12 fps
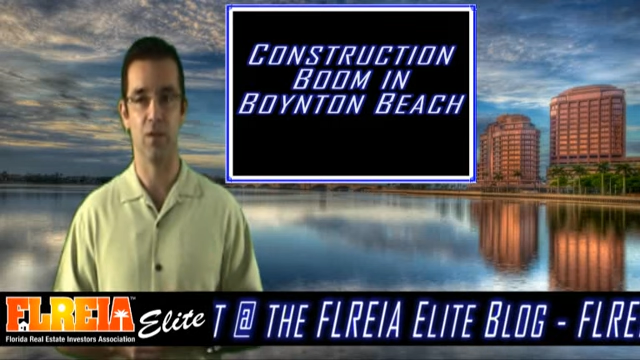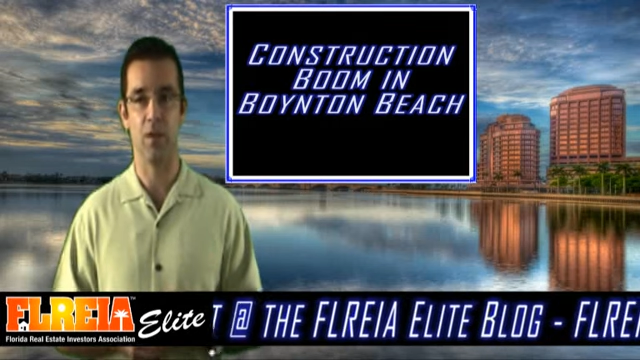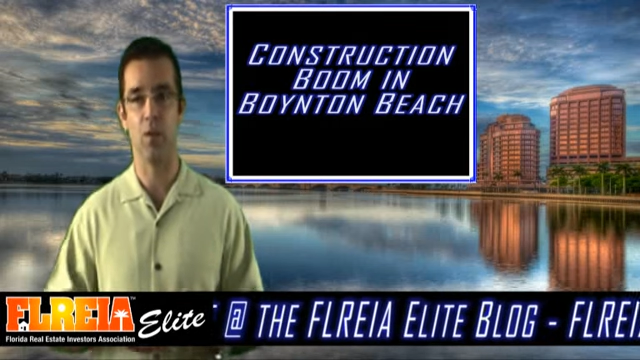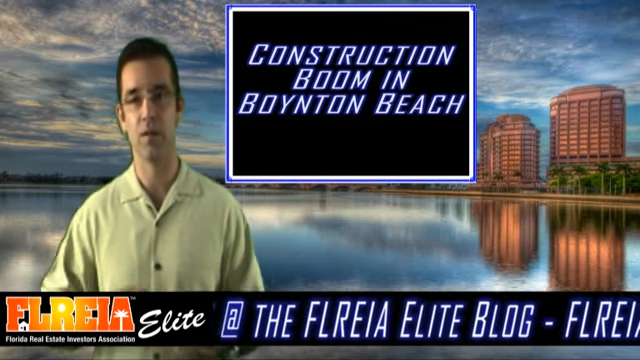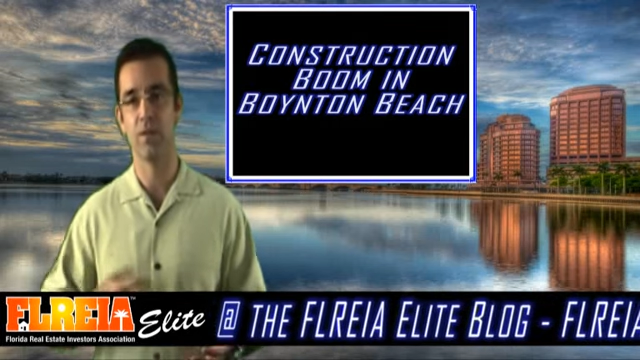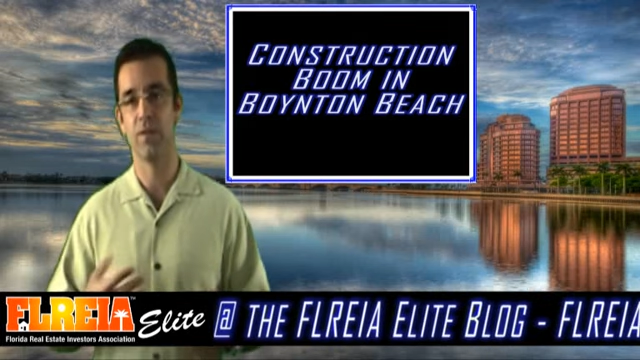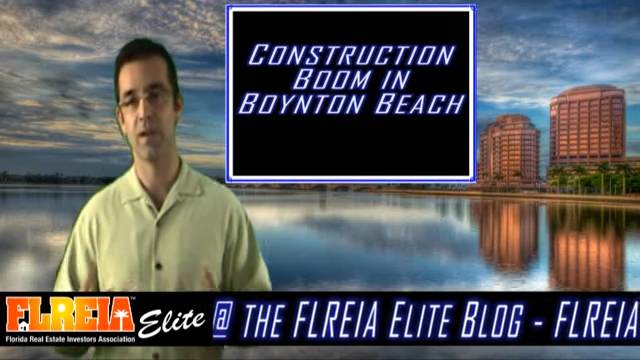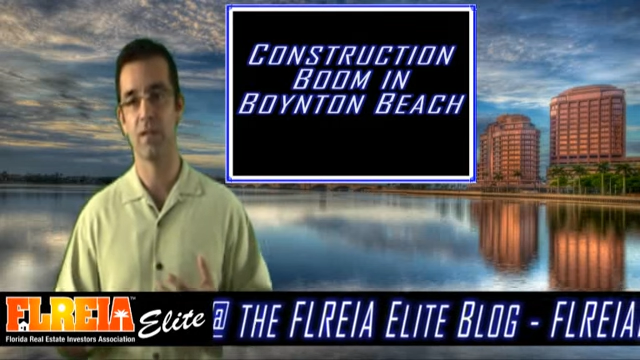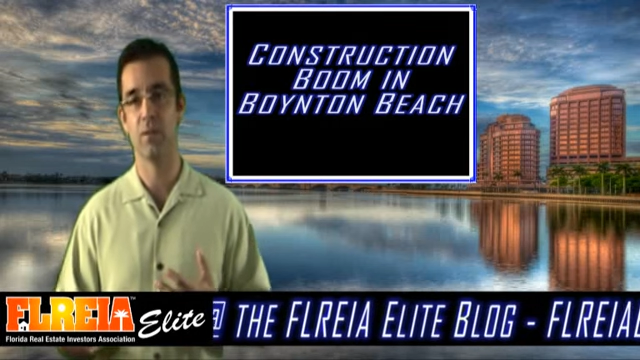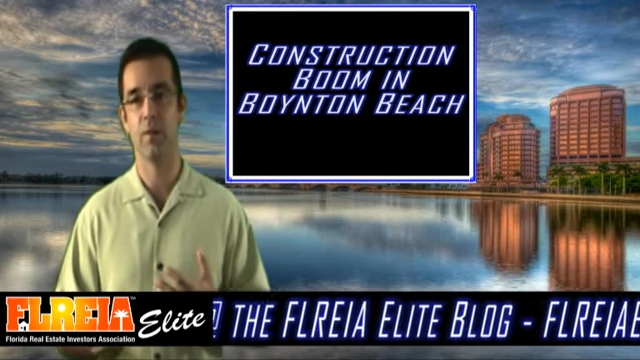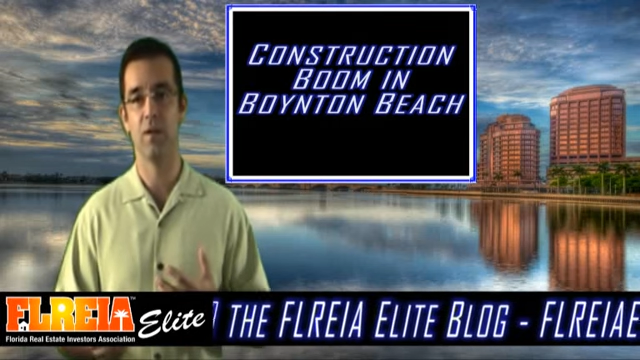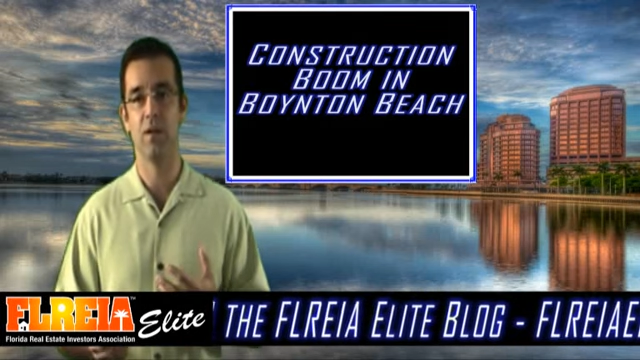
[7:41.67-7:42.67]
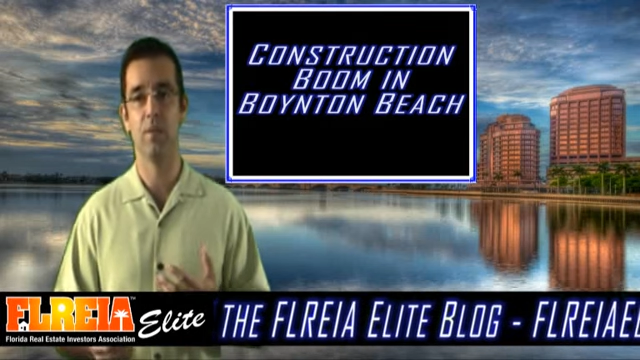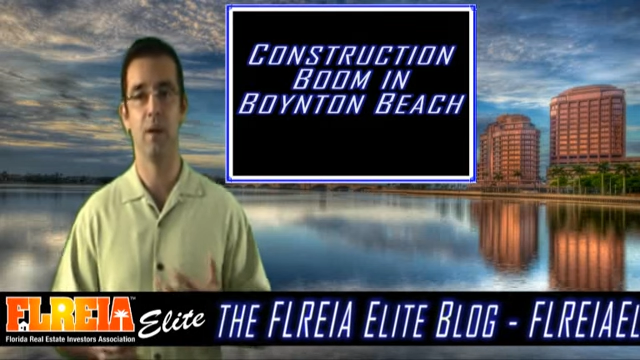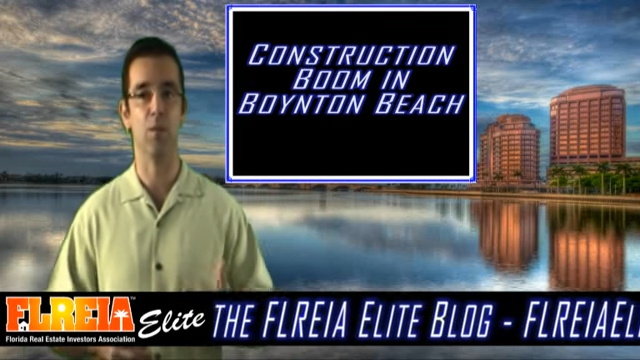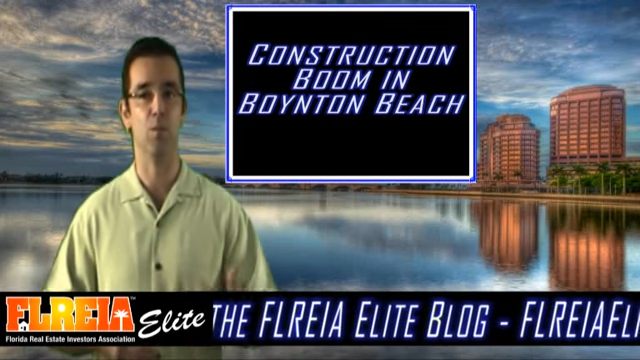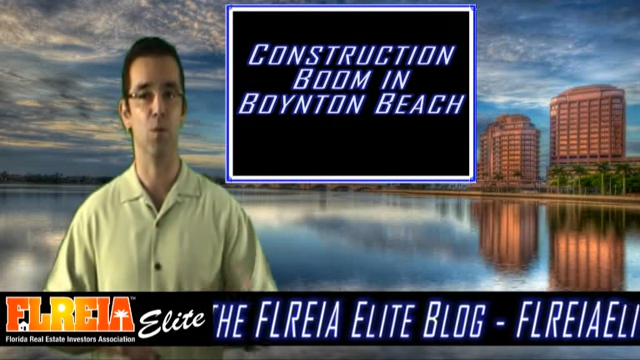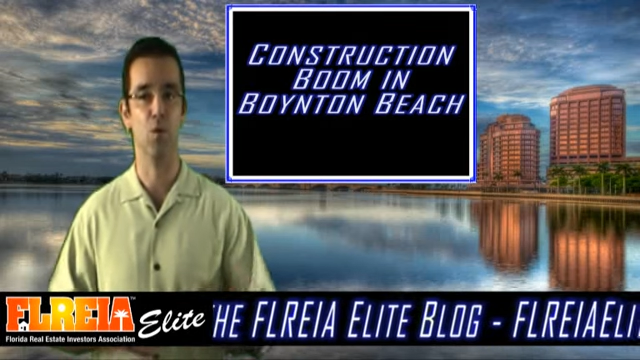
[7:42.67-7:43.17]
So they want the flexibility to be
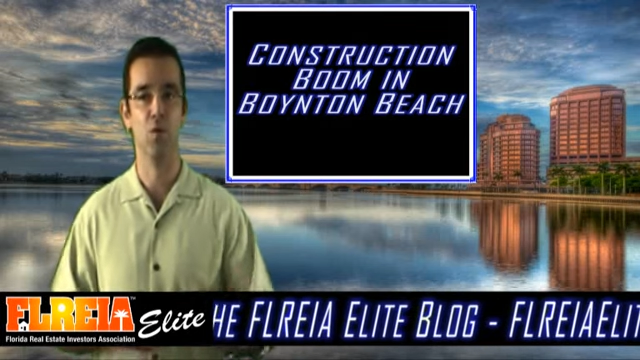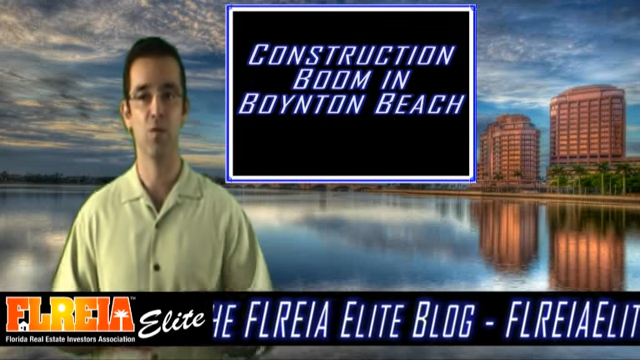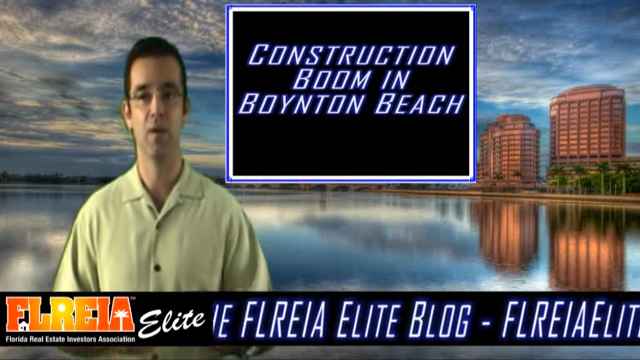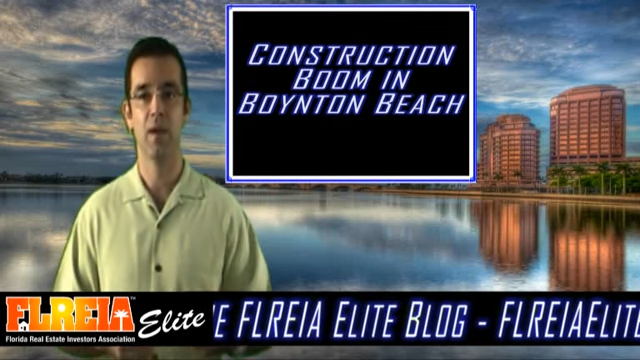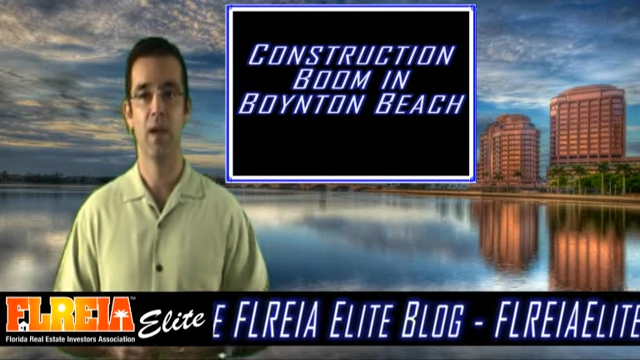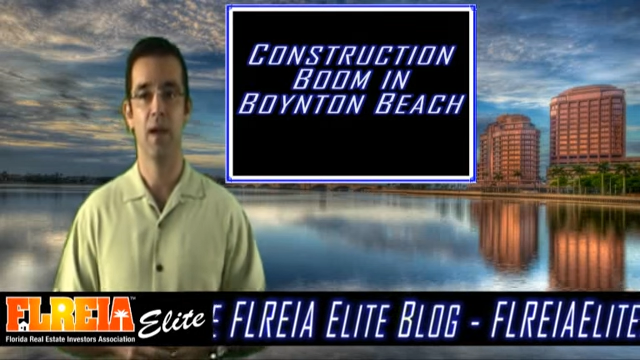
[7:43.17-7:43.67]
able to move.